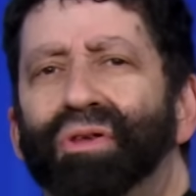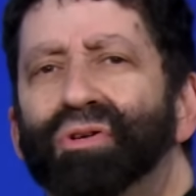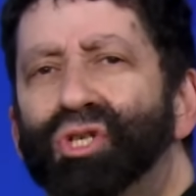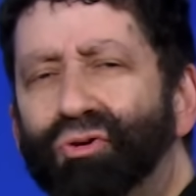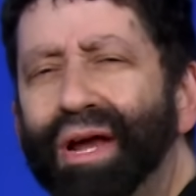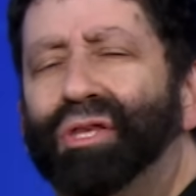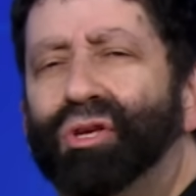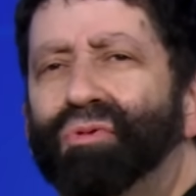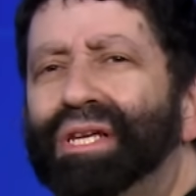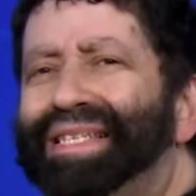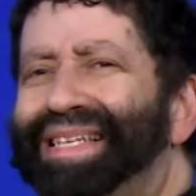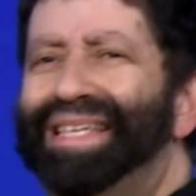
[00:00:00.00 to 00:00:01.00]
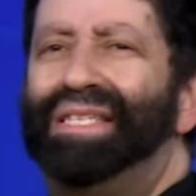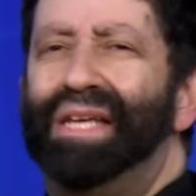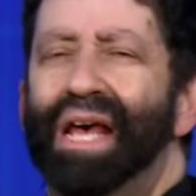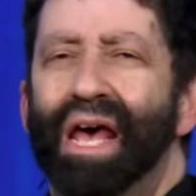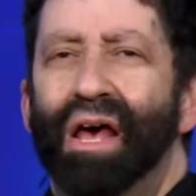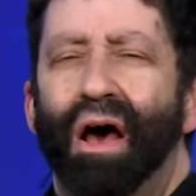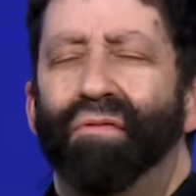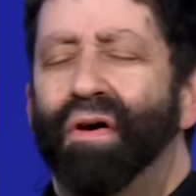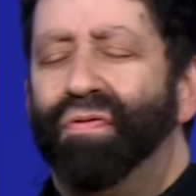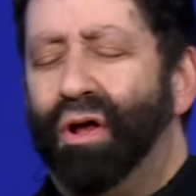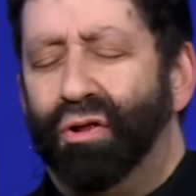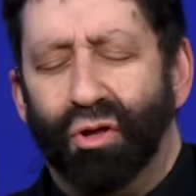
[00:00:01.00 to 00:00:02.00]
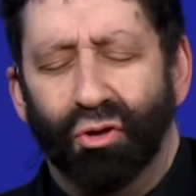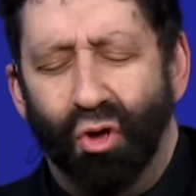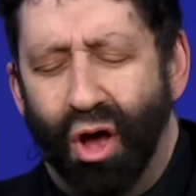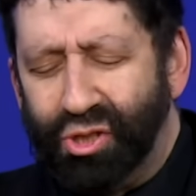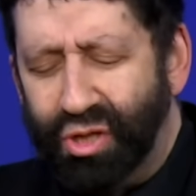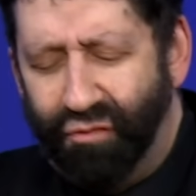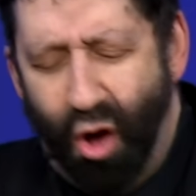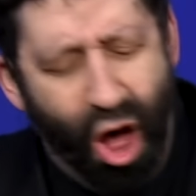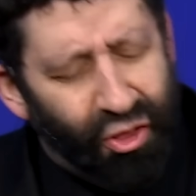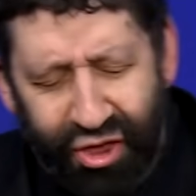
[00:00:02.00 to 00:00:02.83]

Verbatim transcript: their strength to resist of the, the, the loss of all